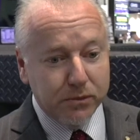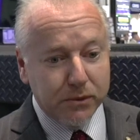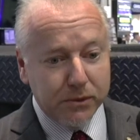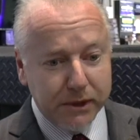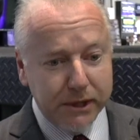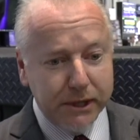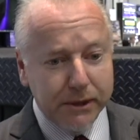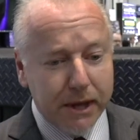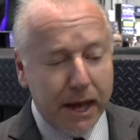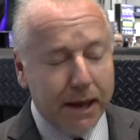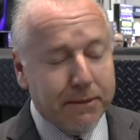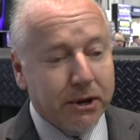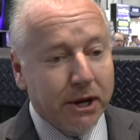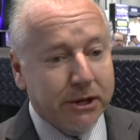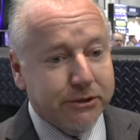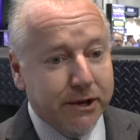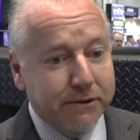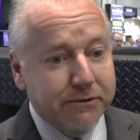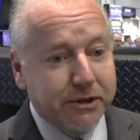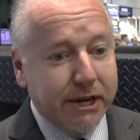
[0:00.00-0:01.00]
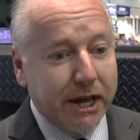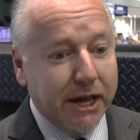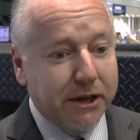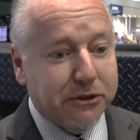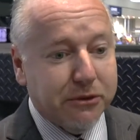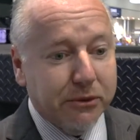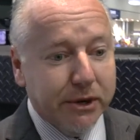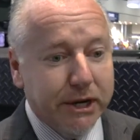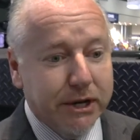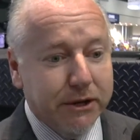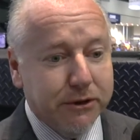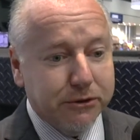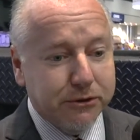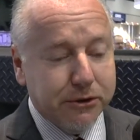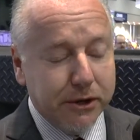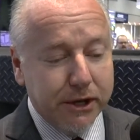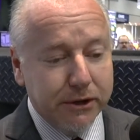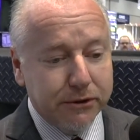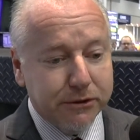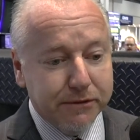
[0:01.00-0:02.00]
the M917A3
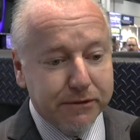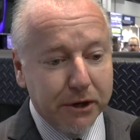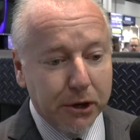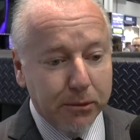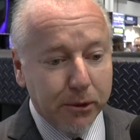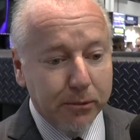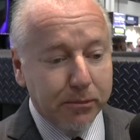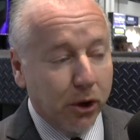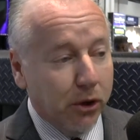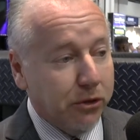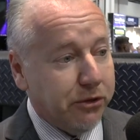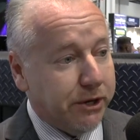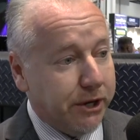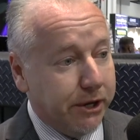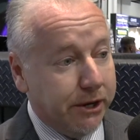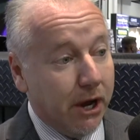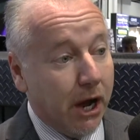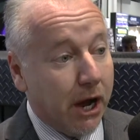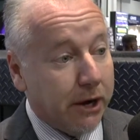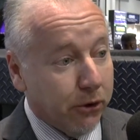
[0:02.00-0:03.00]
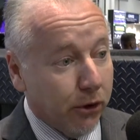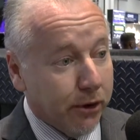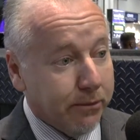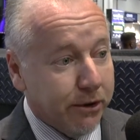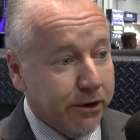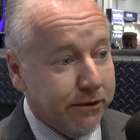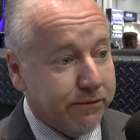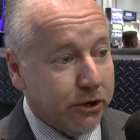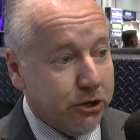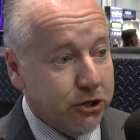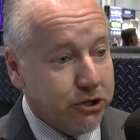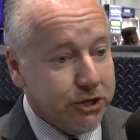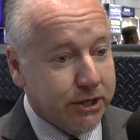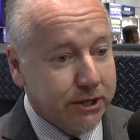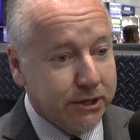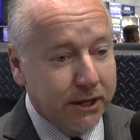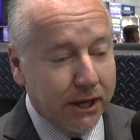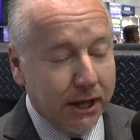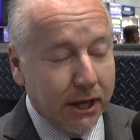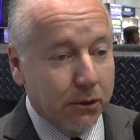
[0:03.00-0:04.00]
is, is available both in a non-armored
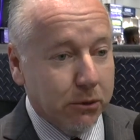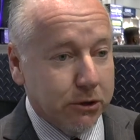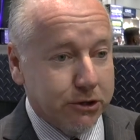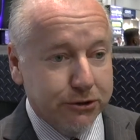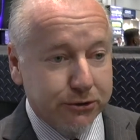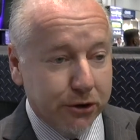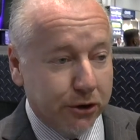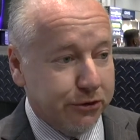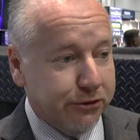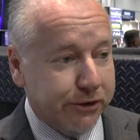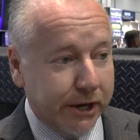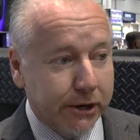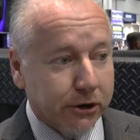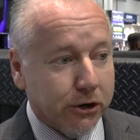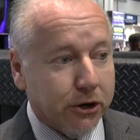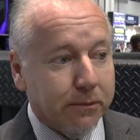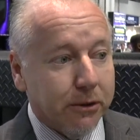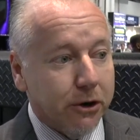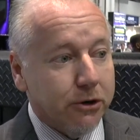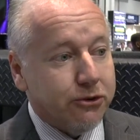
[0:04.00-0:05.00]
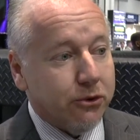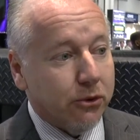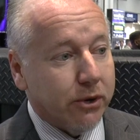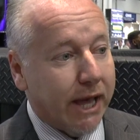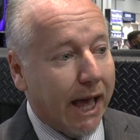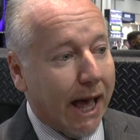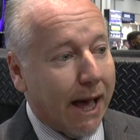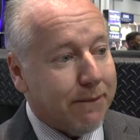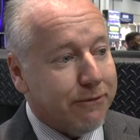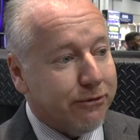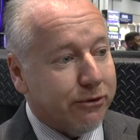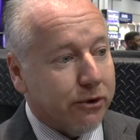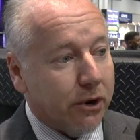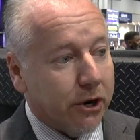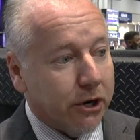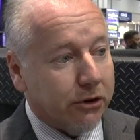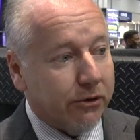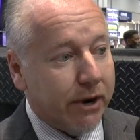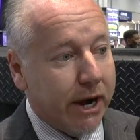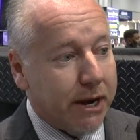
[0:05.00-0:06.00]
version, which is our standard commercial cab for
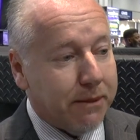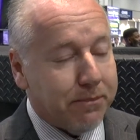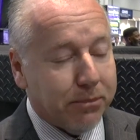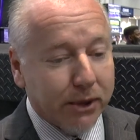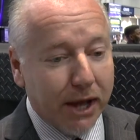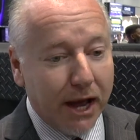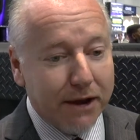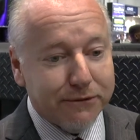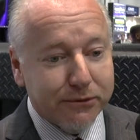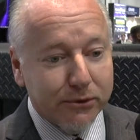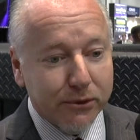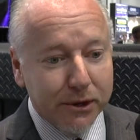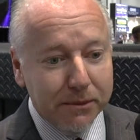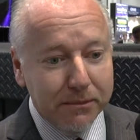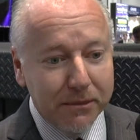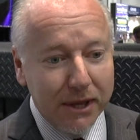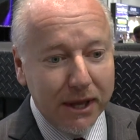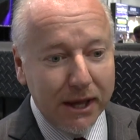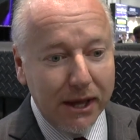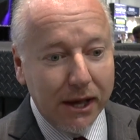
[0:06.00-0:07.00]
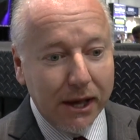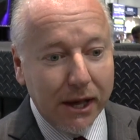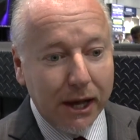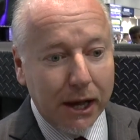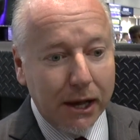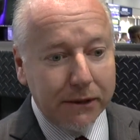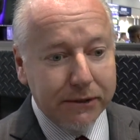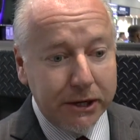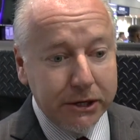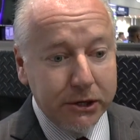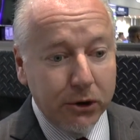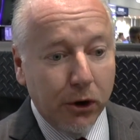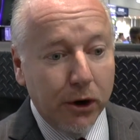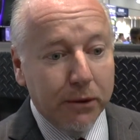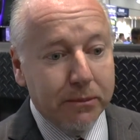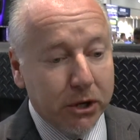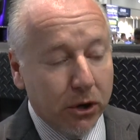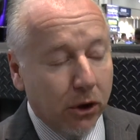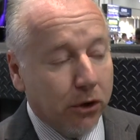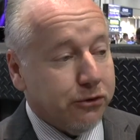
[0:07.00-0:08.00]
our Granite platform. Uh, then the
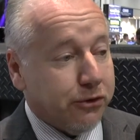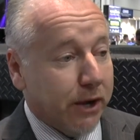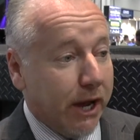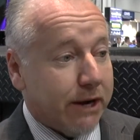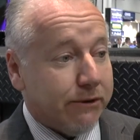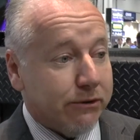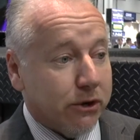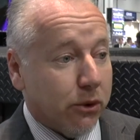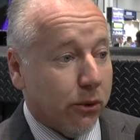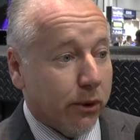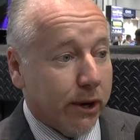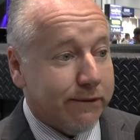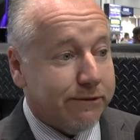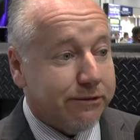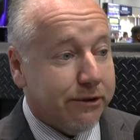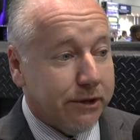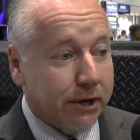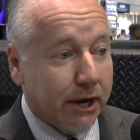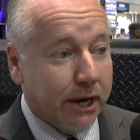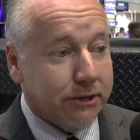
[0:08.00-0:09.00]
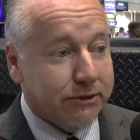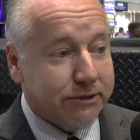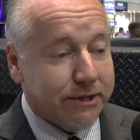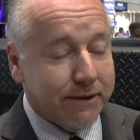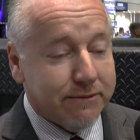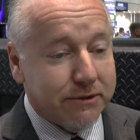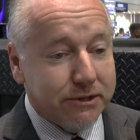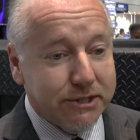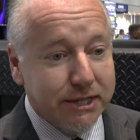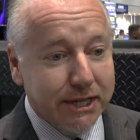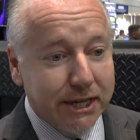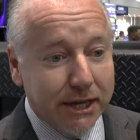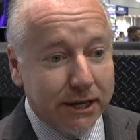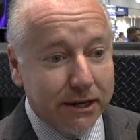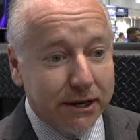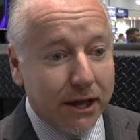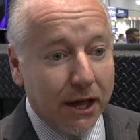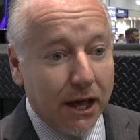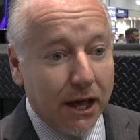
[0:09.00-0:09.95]
Army also had a requirement for the 917